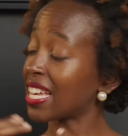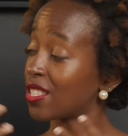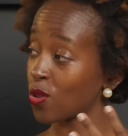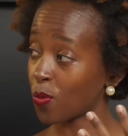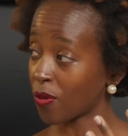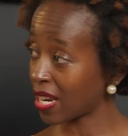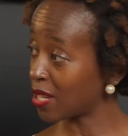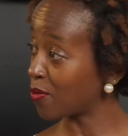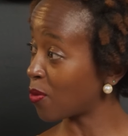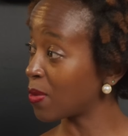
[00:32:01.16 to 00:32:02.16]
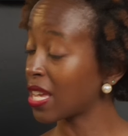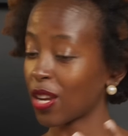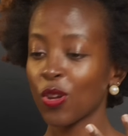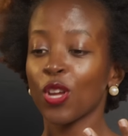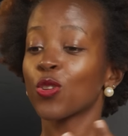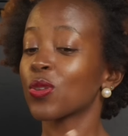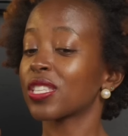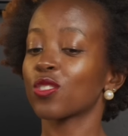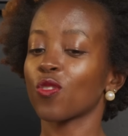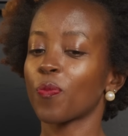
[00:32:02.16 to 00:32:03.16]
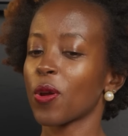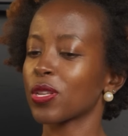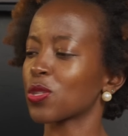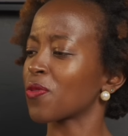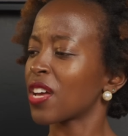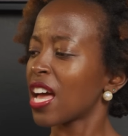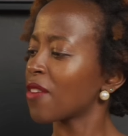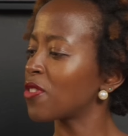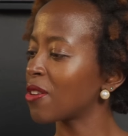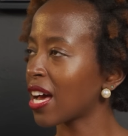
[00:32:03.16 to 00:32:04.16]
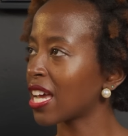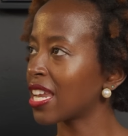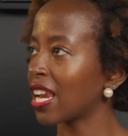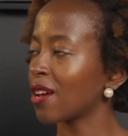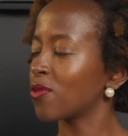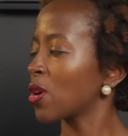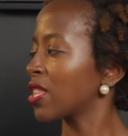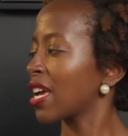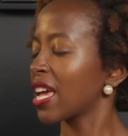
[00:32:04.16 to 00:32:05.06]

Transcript: I see you providing for me. I know, you know, the things of parents of, I've never had I love you. And they're